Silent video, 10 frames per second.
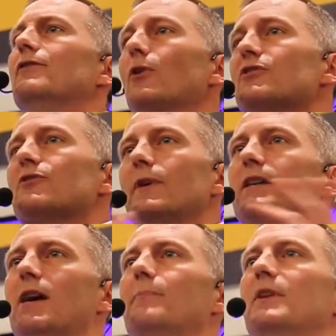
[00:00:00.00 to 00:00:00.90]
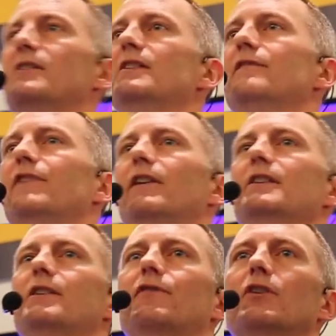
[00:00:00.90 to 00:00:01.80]
Those three companies need
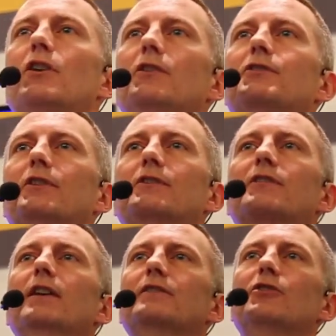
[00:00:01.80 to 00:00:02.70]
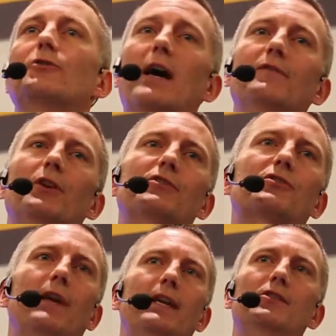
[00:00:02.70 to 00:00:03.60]
very different cultures to drive those
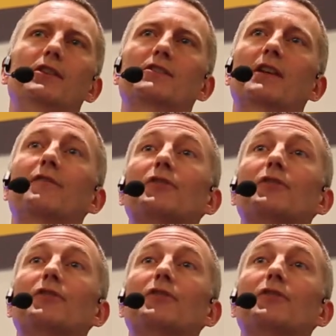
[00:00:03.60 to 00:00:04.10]
strategies. And if